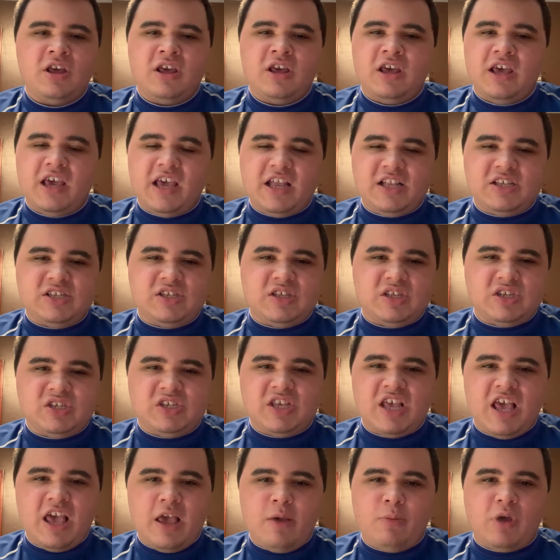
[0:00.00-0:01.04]
It's the
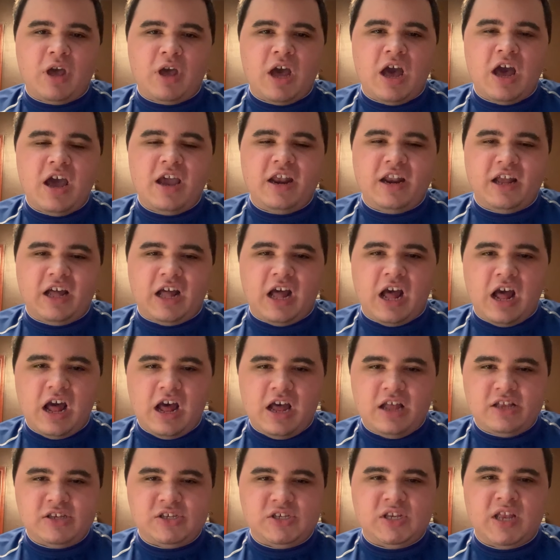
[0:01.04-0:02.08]
same kind of
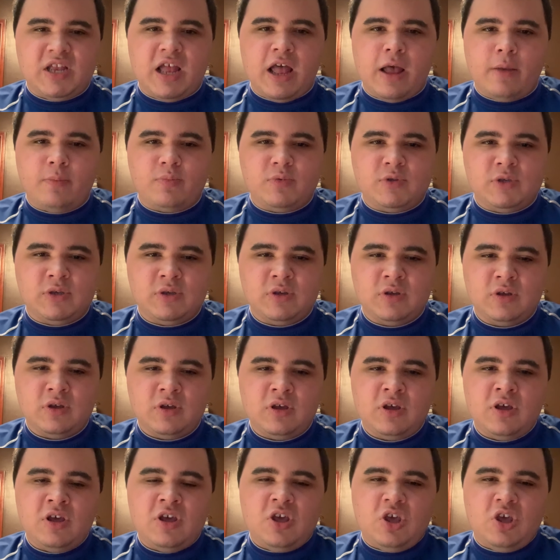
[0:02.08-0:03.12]
concept.
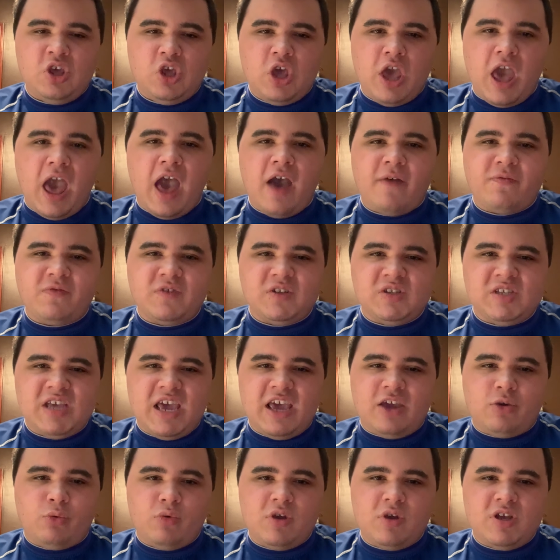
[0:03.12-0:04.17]
You have to
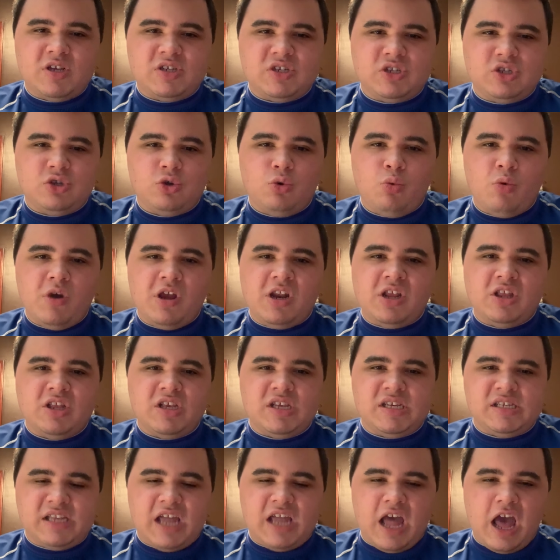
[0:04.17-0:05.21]
take risk to win in
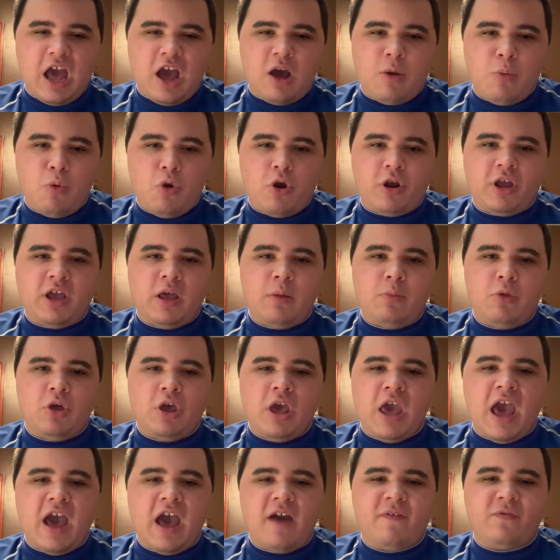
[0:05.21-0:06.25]
the stock market, but
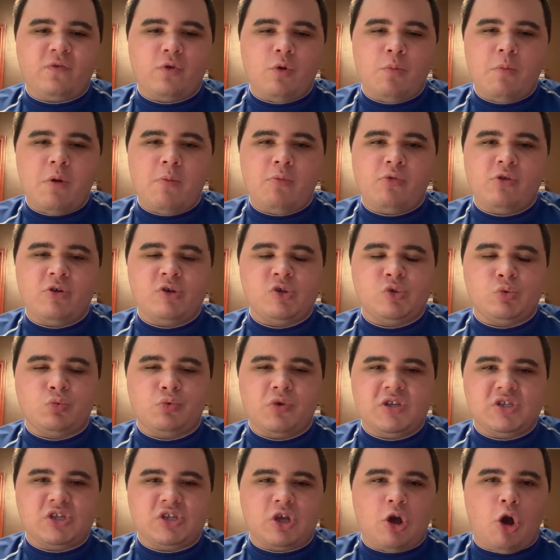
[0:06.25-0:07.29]
you have to remember there's
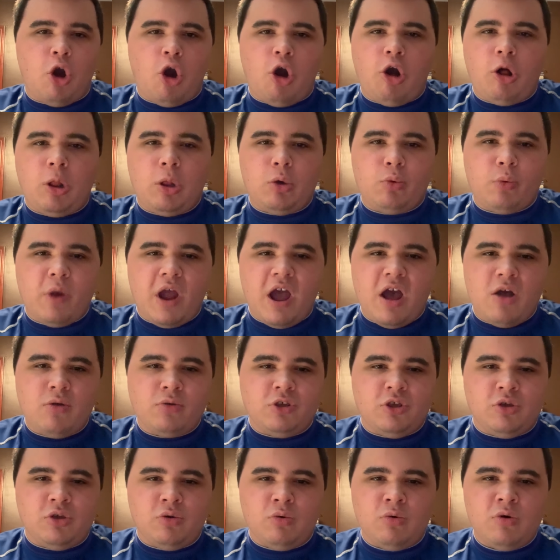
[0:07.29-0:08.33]
risk all
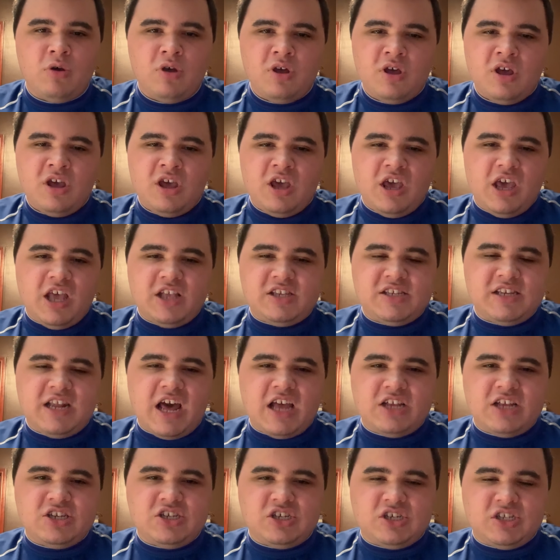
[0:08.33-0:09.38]
around you. It's
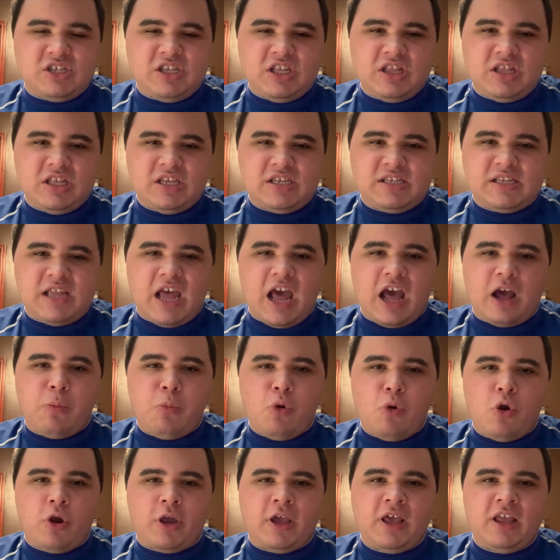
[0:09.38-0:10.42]
not just in the stock
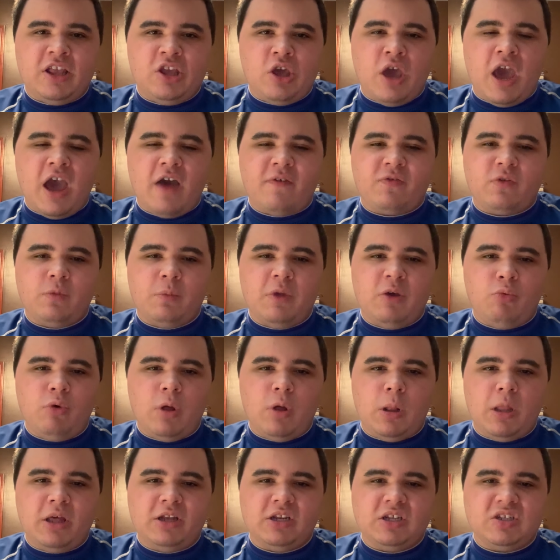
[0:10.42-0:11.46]
market, and you have to be
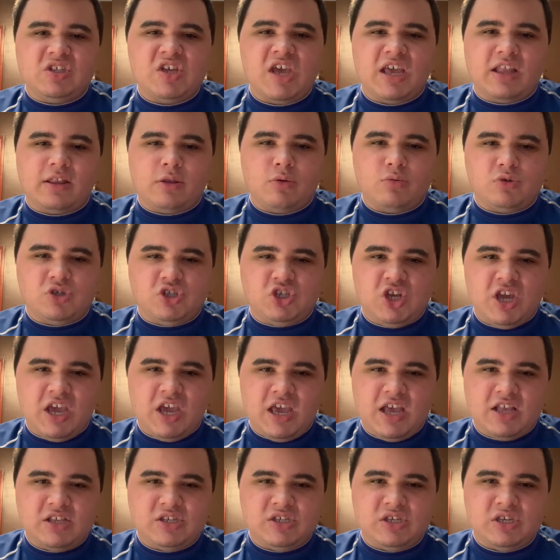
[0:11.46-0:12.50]
willing to take those
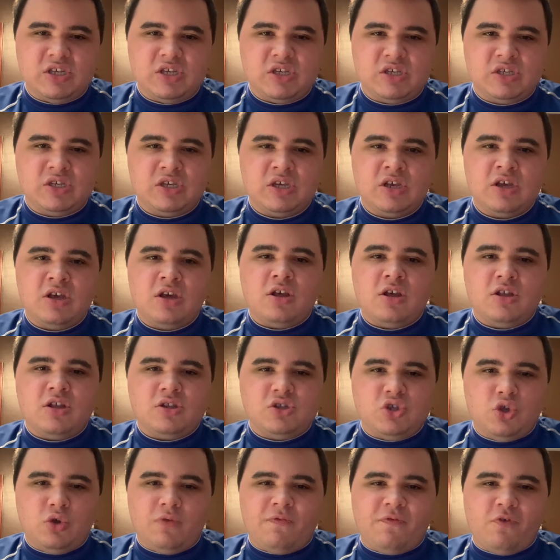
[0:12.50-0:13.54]
chances
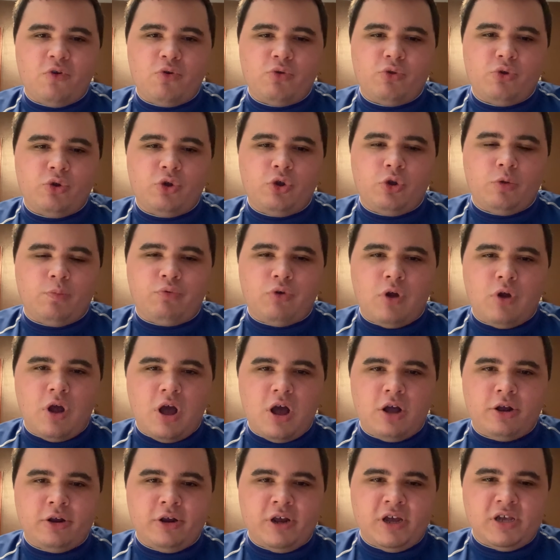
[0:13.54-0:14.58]
to further your
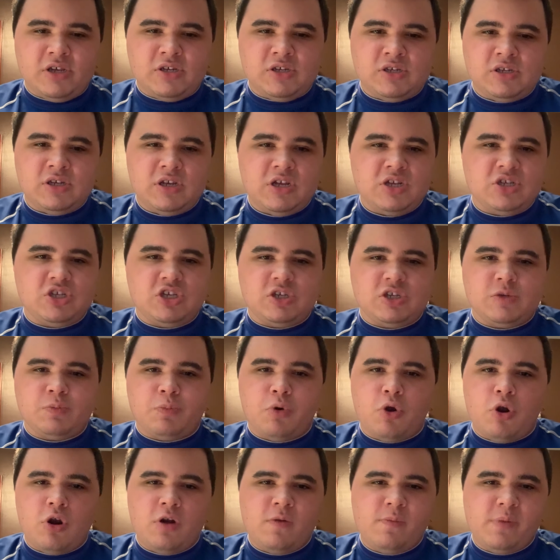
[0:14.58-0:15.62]
progress. It's just
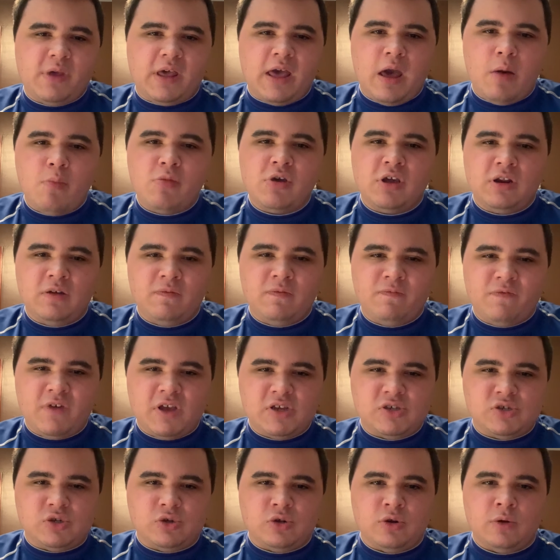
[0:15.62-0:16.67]
part of becoming an
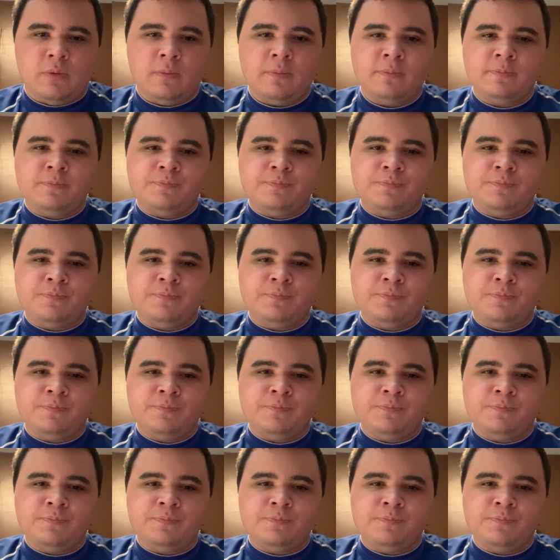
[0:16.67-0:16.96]
investor.